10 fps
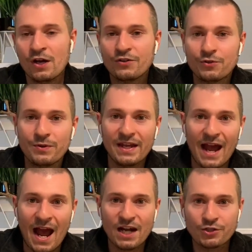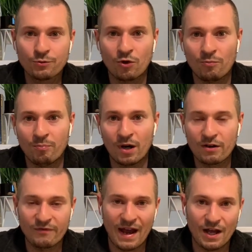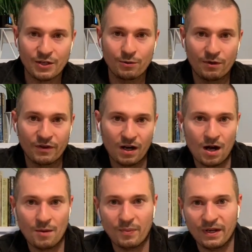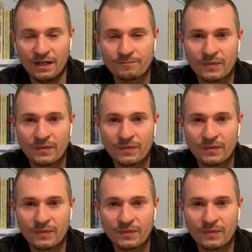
to the actual book value of a company.